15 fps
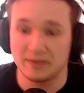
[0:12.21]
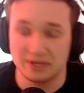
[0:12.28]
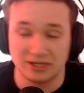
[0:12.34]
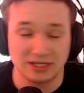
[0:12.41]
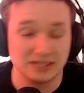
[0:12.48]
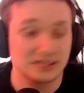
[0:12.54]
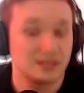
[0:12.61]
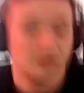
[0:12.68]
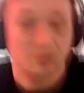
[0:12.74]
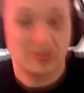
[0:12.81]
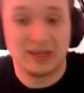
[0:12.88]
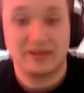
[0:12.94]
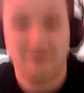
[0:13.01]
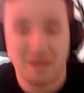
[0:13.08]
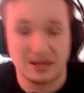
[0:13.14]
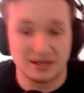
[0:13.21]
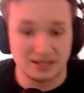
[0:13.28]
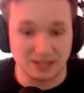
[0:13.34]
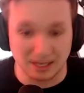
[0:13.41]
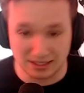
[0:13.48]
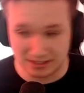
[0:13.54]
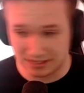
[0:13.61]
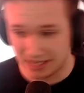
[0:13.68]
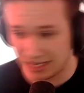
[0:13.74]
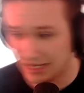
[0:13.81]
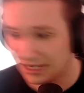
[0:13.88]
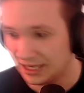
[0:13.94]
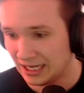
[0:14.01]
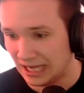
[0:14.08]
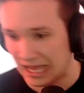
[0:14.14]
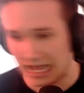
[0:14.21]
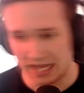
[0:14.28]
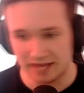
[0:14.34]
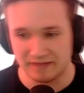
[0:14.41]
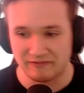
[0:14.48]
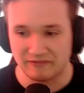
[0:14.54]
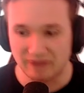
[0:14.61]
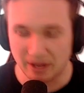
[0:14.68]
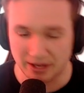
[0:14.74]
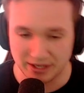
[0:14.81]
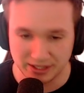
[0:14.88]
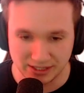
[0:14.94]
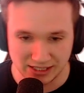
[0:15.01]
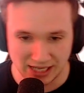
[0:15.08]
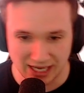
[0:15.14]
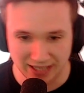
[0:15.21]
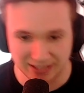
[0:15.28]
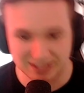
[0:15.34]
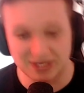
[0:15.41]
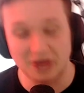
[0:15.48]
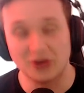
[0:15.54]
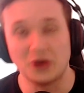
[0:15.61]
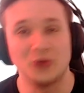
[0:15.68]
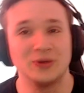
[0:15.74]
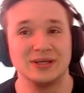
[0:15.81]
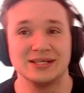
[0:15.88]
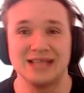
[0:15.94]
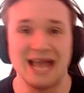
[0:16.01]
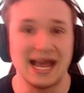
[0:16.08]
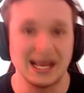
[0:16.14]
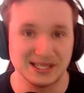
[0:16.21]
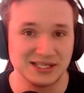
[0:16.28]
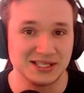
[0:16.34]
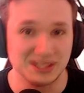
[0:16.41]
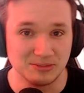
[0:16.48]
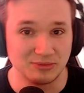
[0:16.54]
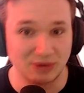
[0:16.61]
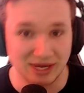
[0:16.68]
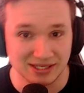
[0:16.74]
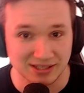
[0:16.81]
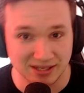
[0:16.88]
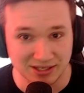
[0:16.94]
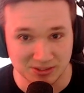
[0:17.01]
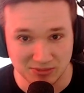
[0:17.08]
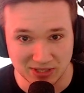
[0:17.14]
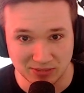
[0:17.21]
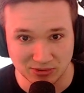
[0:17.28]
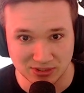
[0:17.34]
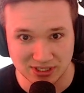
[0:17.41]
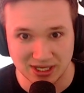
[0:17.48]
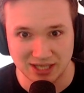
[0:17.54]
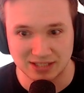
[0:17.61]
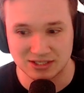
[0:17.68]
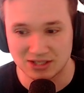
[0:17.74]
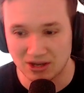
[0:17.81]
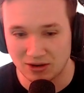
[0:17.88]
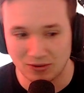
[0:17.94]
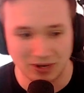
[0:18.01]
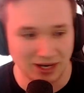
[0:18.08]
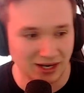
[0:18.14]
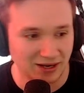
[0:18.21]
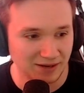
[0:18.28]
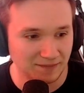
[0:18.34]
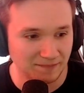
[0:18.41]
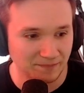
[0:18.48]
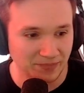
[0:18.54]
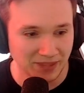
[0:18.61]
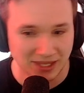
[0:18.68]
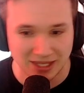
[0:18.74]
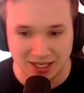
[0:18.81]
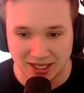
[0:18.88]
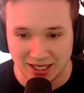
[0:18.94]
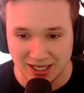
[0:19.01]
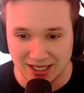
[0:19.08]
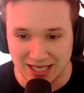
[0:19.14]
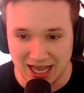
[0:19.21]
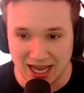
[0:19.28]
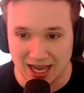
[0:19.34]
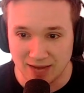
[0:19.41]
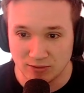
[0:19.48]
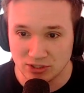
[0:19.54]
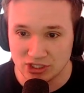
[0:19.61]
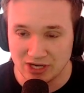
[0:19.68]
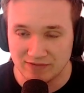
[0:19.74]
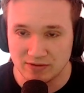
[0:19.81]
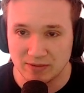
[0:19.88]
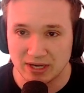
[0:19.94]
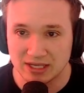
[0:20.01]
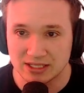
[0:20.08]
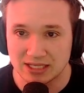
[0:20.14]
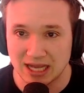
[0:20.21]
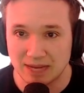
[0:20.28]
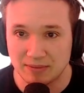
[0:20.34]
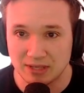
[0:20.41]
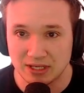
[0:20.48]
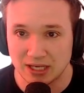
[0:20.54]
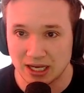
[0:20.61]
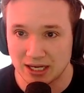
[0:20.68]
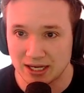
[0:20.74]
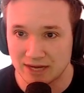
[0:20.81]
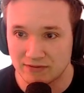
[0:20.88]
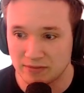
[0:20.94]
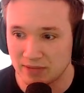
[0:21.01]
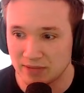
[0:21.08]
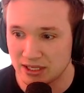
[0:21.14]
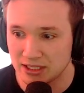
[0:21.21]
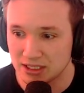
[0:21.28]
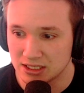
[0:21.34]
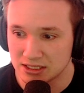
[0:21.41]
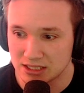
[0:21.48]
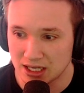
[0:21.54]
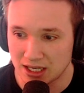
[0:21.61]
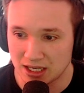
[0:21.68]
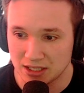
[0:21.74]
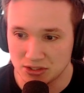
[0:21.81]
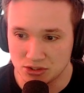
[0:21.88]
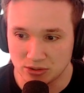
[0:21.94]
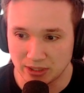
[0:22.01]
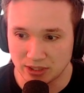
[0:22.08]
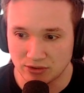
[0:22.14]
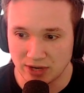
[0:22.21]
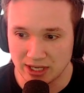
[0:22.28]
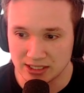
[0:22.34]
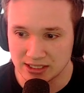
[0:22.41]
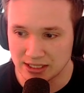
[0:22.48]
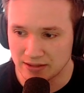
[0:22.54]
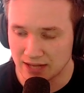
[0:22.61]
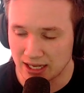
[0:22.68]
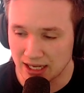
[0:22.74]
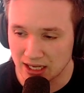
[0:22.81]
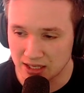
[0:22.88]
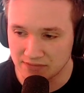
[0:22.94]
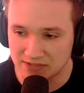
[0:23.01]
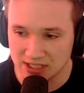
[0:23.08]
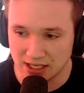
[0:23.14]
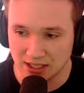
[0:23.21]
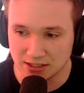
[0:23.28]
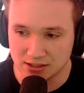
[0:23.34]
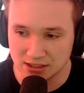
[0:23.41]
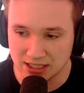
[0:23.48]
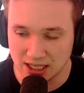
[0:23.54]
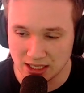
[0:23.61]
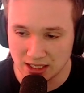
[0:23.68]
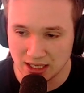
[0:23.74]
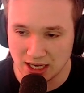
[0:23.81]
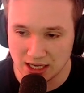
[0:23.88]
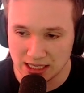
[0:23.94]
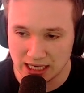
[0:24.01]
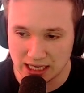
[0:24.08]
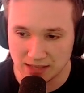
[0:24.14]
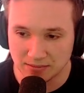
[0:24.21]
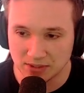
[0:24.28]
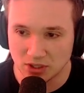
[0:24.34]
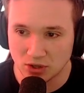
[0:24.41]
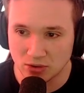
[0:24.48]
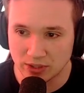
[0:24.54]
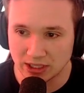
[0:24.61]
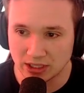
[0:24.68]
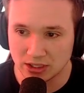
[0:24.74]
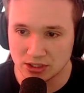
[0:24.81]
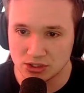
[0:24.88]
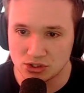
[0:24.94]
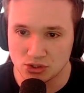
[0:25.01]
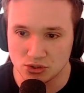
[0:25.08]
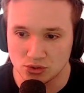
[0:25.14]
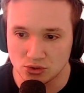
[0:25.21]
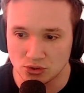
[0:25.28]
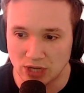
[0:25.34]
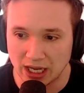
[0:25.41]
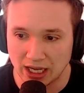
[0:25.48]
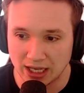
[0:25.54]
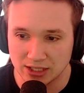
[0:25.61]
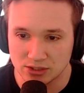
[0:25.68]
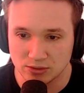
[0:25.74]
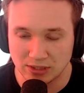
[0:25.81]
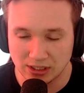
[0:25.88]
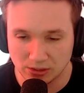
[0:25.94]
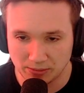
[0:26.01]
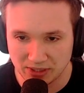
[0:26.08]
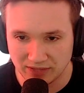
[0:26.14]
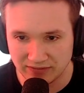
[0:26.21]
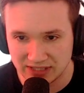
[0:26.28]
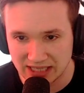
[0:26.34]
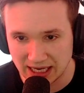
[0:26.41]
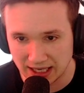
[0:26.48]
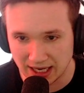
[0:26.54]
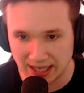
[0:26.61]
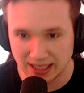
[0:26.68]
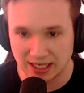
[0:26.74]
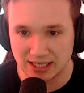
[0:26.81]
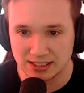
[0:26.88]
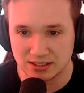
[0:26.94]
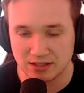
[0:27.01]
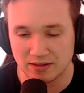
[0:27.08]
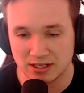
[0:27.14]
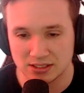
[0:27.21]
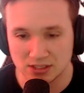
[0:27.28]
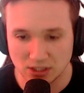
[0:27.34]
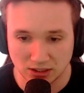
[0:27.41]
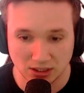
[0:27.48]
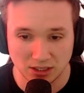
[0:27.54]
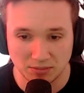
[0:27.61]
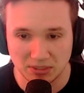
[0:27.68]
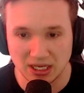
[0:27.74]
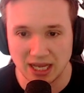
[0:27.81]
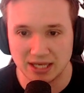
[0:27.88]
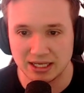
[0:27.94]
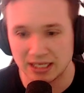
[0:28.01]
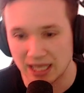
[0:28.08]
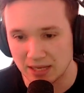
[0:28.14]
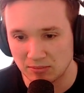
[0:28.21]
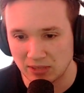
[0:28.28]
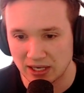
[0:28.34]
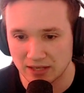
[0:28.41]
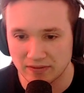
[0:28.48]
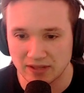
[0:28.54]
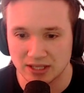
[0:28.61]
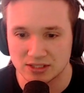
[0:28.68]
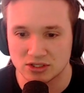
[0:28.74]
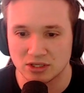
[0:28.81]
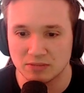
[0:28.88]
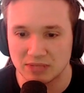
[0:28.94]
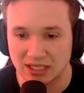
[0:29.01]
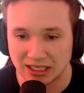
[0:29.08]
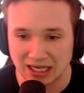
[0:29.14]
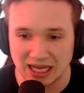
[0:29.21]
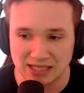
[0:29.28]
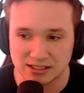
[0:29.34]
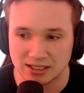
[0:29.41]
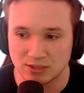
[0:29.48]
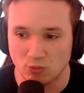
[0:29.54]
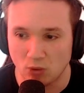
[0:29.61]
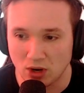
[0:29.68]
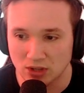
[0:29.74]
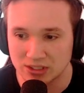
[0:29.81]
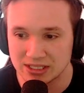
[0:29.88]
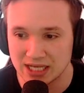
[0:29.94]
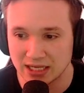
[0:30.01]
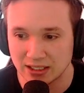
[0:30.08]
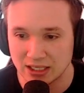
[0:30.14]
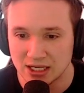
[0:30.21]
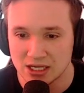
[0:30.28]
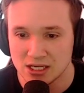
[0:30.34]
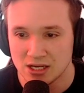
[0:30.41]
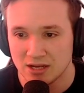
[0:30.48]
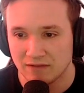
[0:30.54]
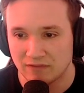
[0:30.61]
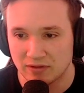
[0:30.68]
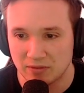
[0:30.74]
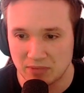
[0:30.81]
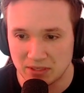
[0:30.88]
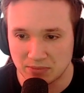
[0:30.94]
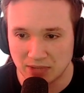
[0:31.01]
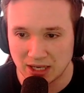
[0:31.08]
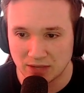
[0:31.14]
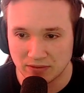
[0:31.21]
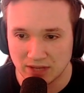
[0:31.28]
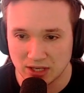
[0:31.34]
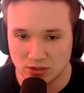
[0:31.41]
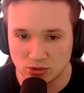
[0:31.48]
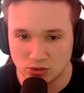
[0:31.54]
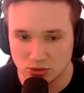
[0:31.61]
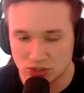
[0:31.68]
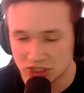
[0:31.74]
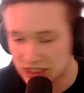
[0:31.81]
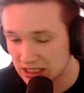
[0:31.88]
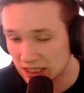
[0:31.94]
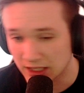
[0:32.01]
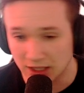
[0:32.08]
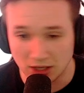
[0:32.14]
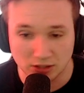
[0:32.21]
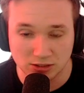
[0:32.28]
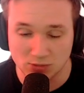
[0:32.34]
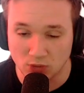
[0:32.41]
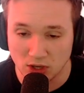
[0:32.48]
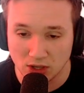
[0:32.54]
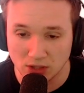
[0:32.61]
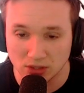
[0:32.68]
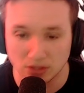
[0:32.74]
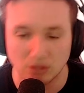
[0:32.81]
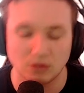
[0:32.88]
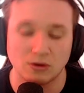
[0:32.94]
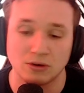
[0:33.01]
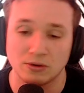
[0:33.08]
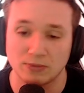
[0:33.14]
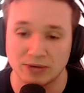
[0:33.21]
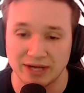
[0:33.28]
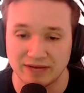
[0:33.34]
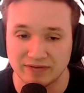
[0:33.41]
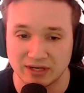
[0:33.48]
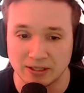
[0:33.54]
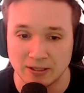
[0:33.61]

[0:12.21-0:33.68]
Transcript: You can still make Valentine's Day a fun day. It's not always as depressing as people say. So, yeah, I wish everybody's happy and everybody is doing great in their lives. Today, I am going to do a little bit of a deck highlight. There's not going to be any gameplay in there. It's going to be a classic Wong deck for the people out there who just unlocked Wong or whatever.